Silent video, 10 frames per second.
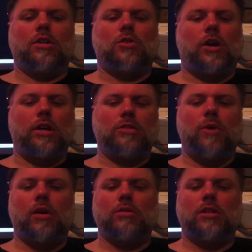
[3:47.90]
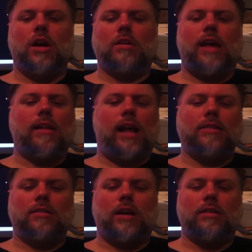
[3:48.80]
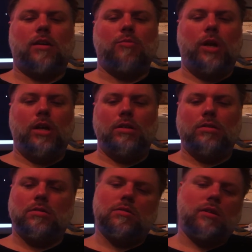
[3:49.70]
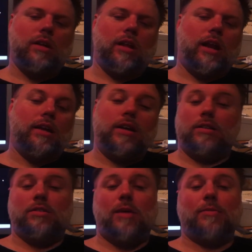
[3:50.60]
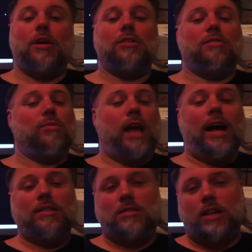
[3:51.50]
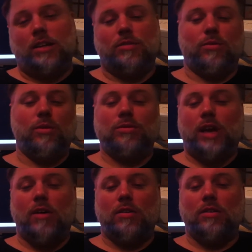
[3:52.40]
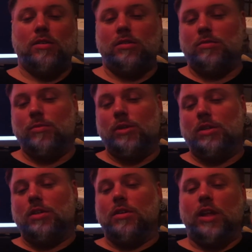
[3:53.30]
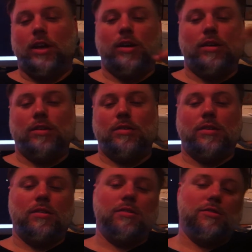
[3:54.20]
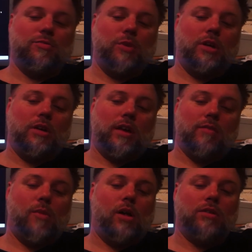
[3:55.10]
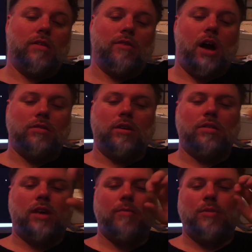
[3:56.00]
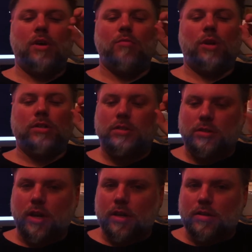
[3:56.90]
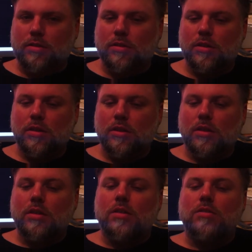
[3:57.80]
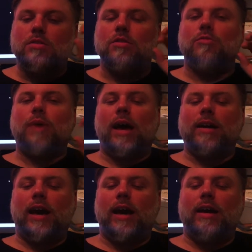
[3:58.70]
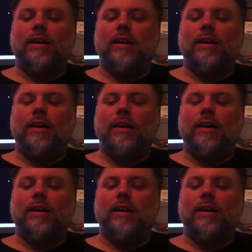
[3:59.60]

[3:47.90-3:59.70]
So I hit Smuggler's Luck, that lasts like a minute, and then I hit Sabotaging Blast, and he throws out a little, like a little spinning, like a Molotov cocktail type thing, but it sticks to the bad guy,